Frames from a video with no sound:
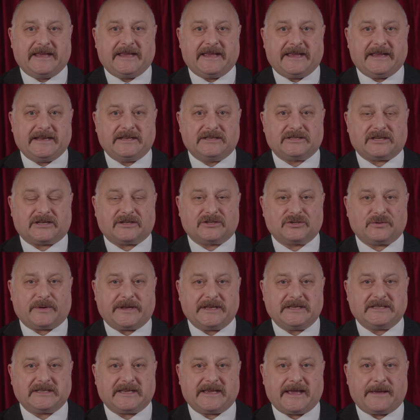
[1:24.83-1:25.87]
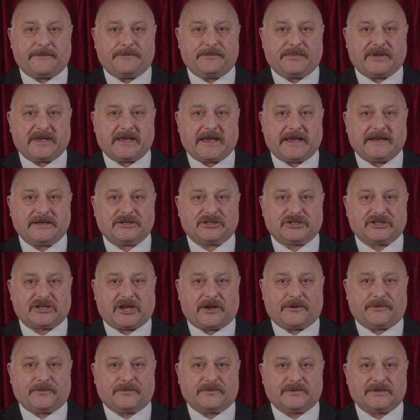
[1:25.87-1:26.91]
into twenty M P H
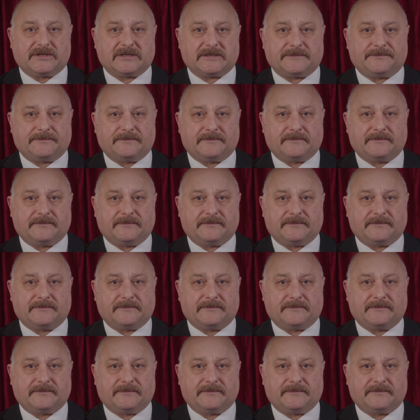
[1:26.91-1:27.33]
zones.